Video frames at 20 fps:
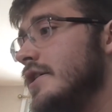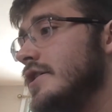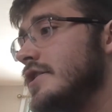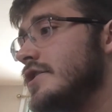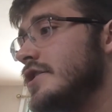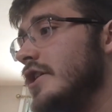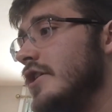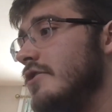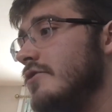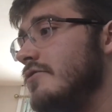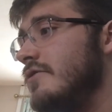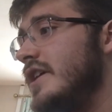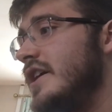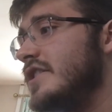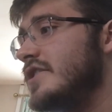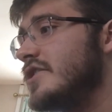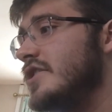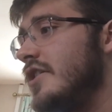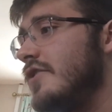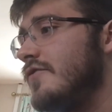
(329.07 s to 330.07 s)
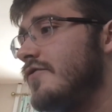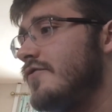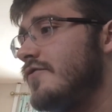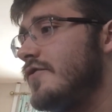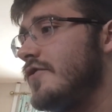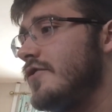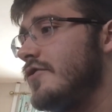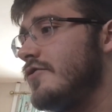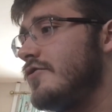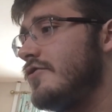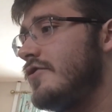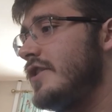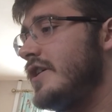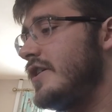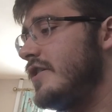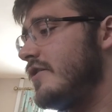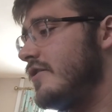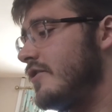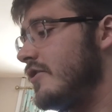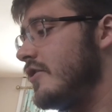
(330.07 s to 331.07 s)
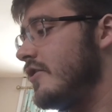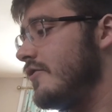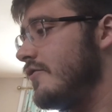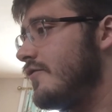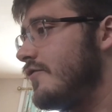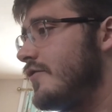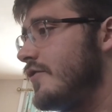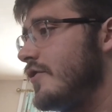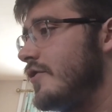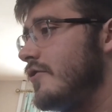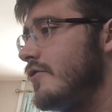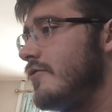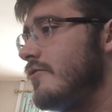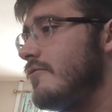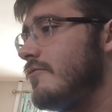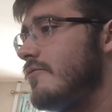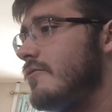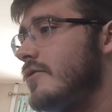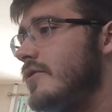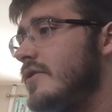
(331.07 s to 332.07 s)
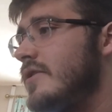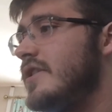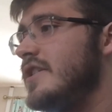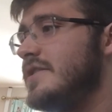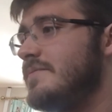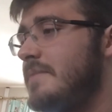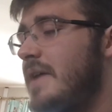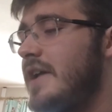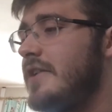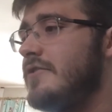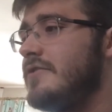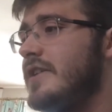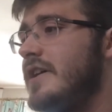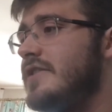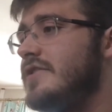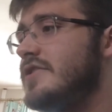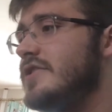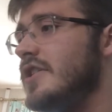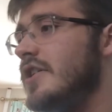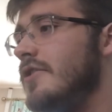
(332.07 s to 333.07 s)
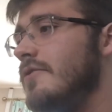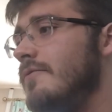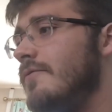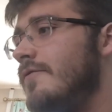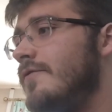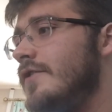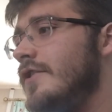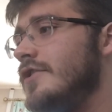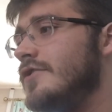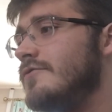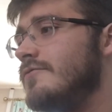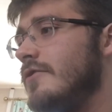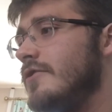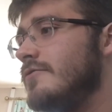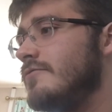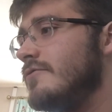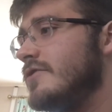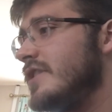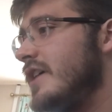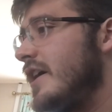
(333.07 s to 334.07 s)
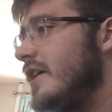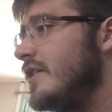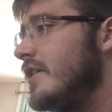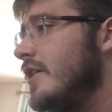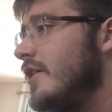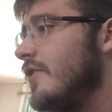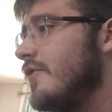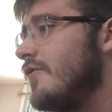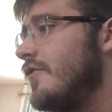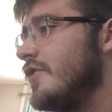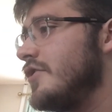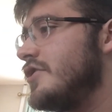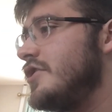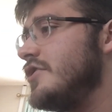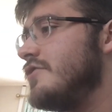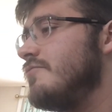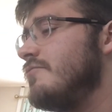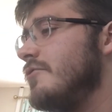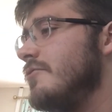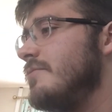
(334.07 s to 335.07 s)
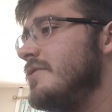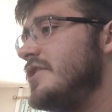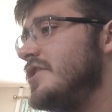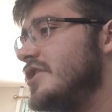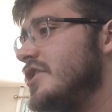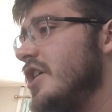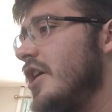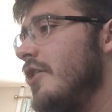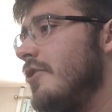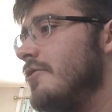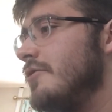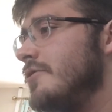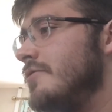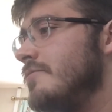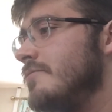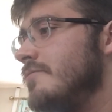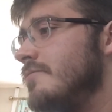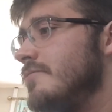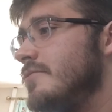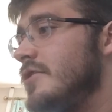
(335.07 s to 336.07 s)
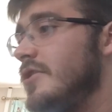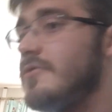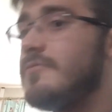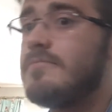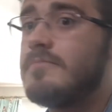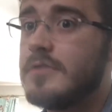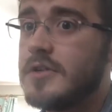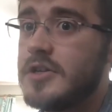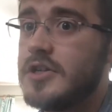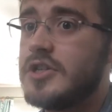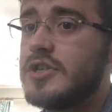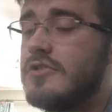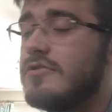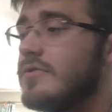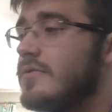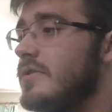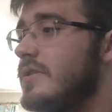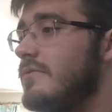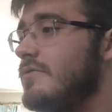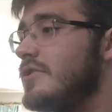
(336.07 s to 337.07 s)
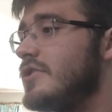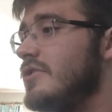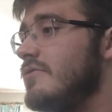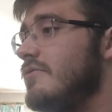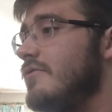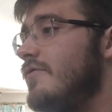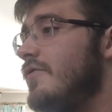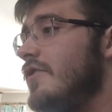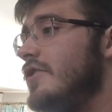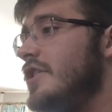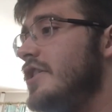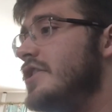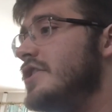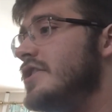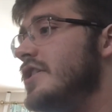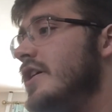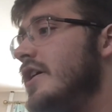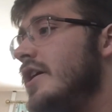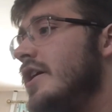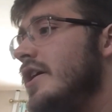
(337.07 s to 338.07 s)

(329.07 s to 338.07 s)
So let's go through this panel then. So first ones were saying footage will be shown, so they were showing footage.